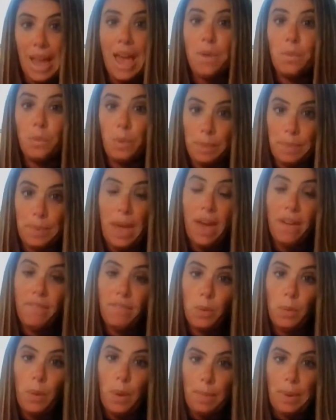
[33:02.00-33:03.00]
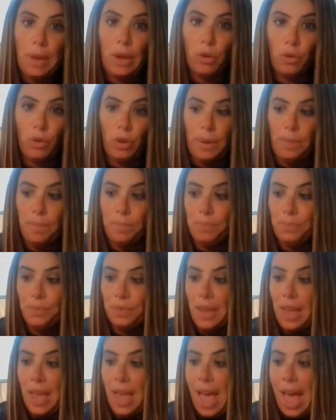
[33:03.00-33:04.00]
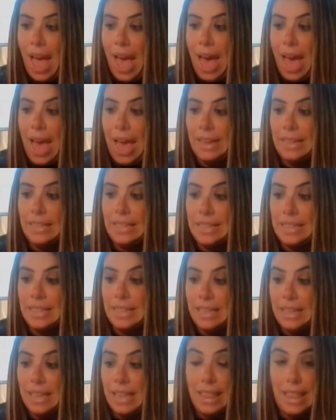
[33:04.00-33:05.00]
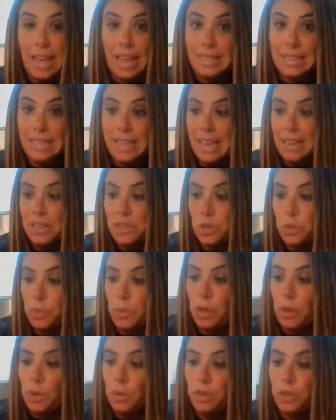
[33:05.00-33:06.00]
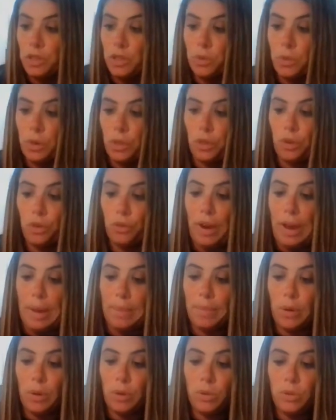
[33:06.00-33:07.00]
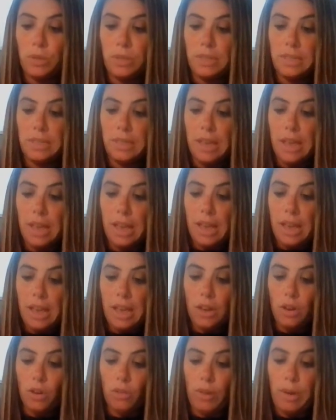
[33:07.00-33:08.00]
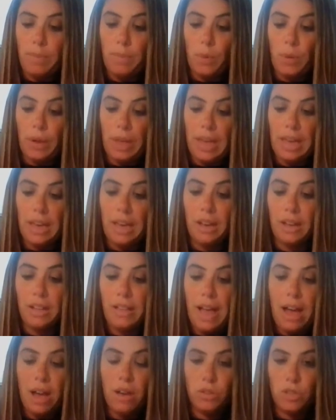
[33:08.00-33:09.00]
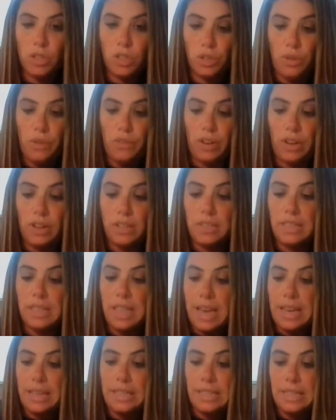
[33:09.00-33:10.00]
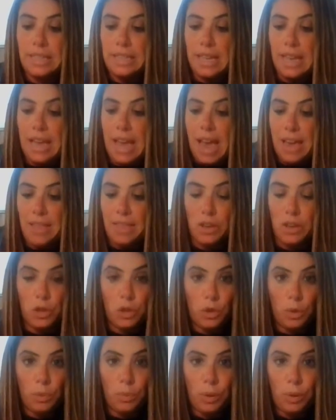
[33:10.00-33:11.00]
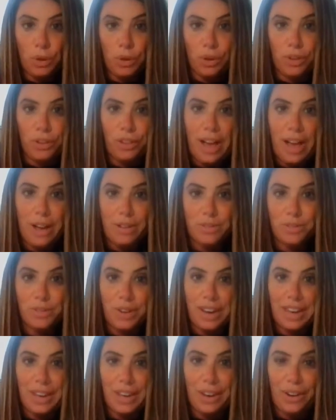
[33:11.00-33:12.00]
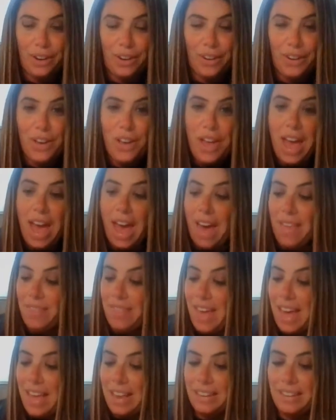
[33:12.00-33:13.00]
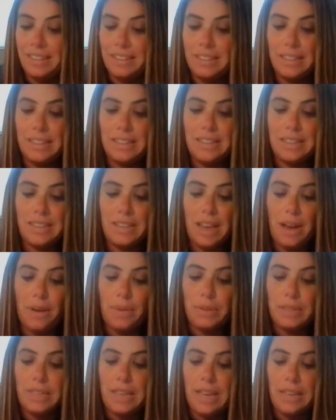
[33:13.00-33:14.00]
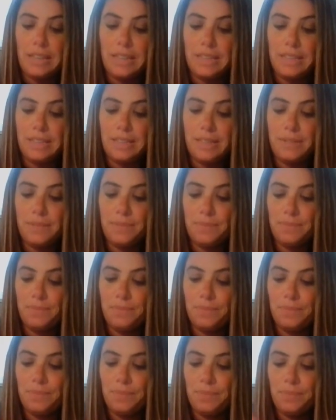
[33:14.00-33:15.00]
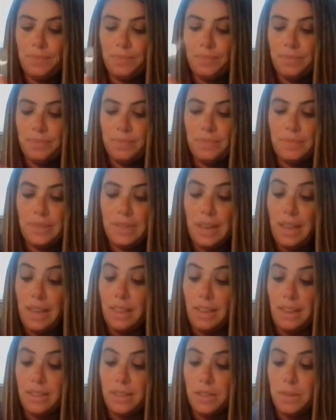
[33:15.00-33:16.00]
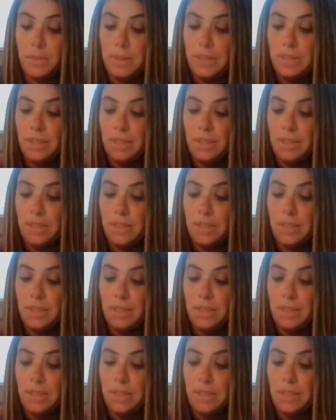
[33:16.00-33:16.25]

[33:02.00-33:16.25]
and whip heavy whipping cream. And that's it. So what you could do with your rainbows, your rainbow cake and clouds, you have a slice, and then you can put your clouds right here. And then let's see how it tastes. I think it's gonna be